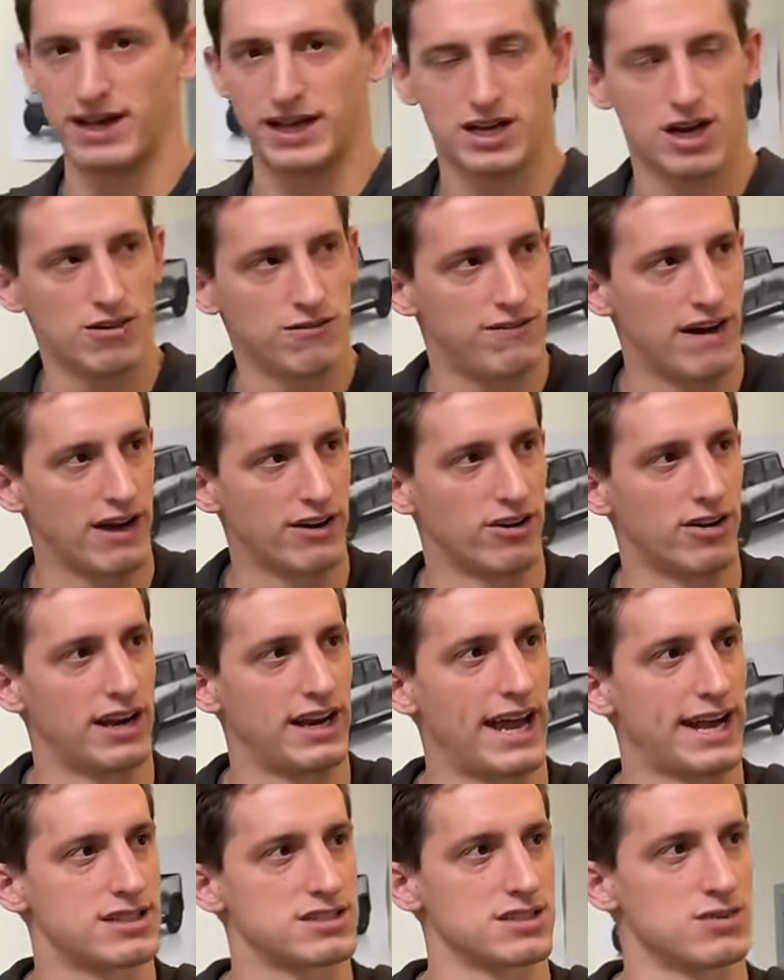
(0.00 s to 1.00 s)
co-founder had
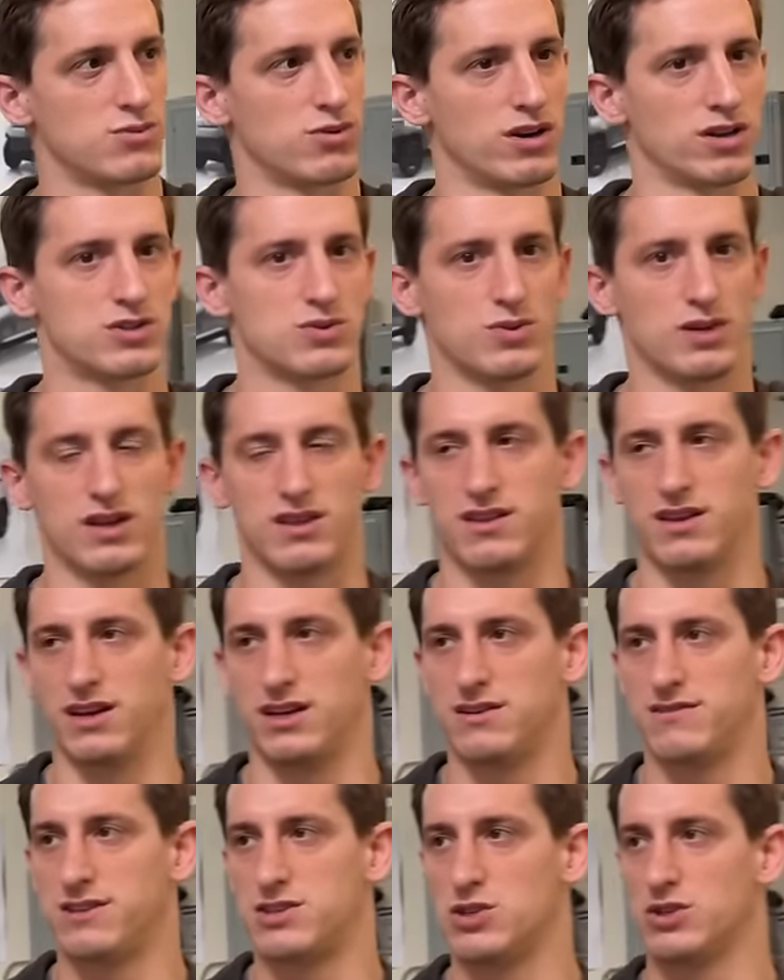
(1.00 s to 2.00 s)
actually worked with an
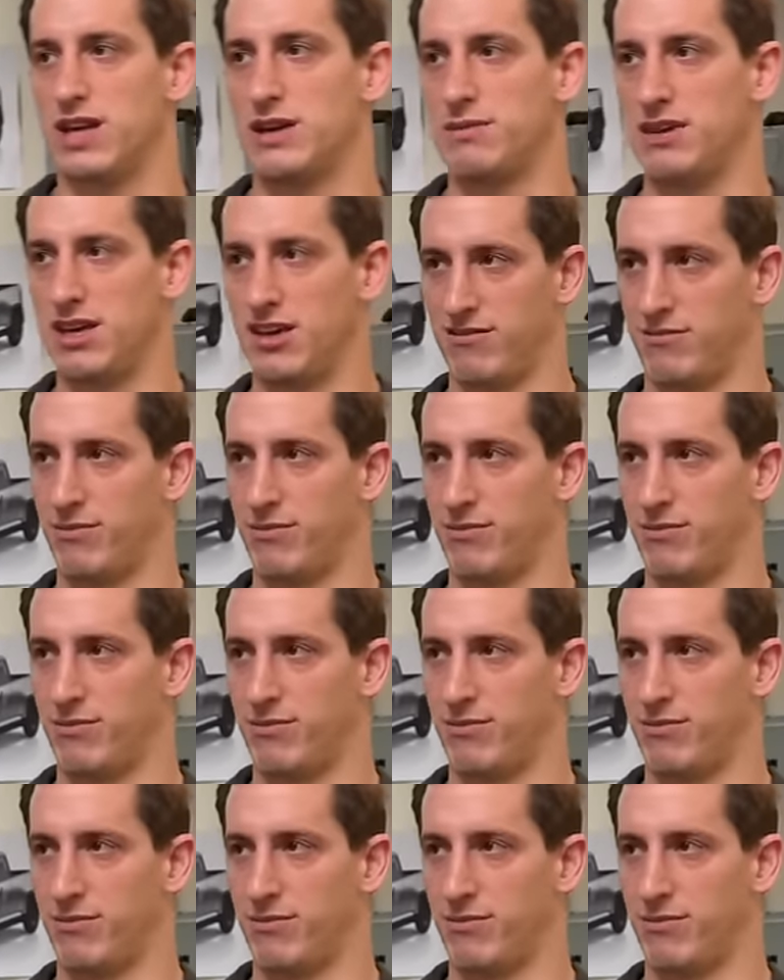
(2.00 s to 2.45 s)
individual named Yves